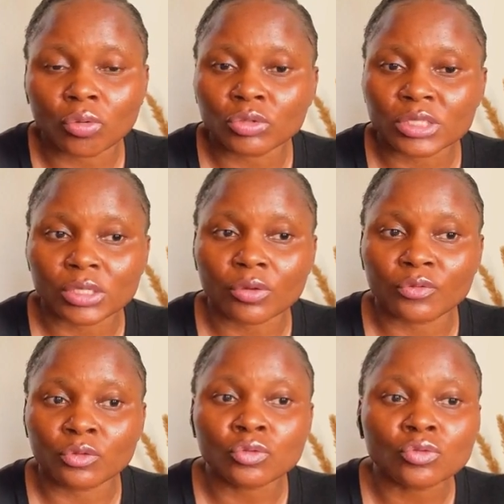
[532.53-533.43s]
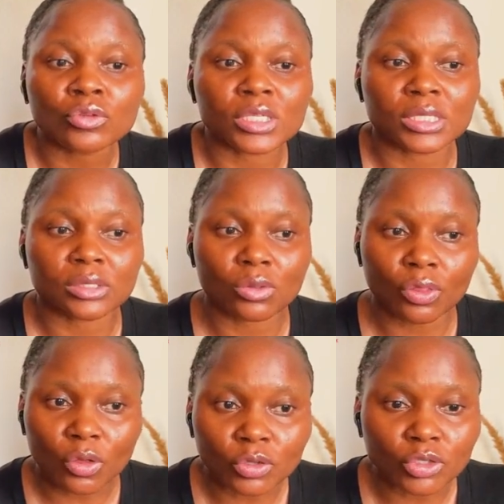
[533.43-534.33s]
own self you
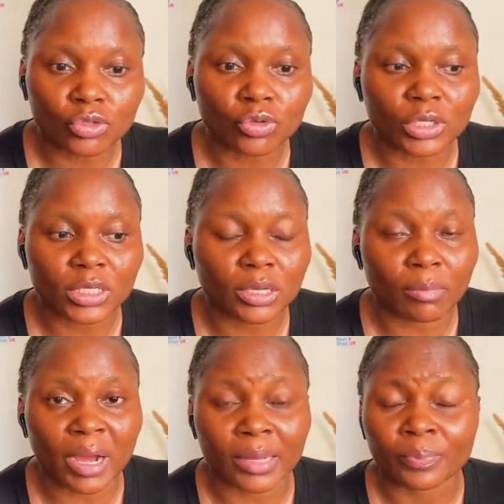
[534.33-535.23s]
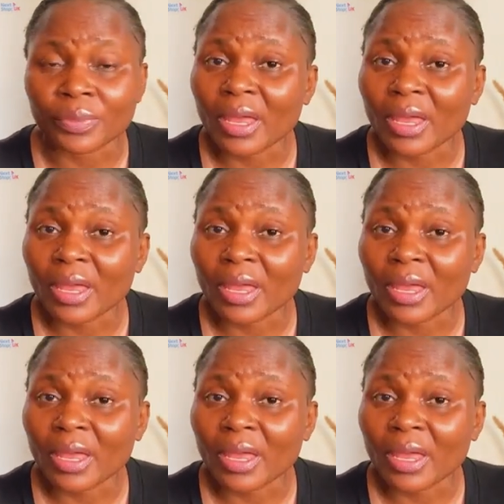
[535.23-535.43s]
thought you don't need a man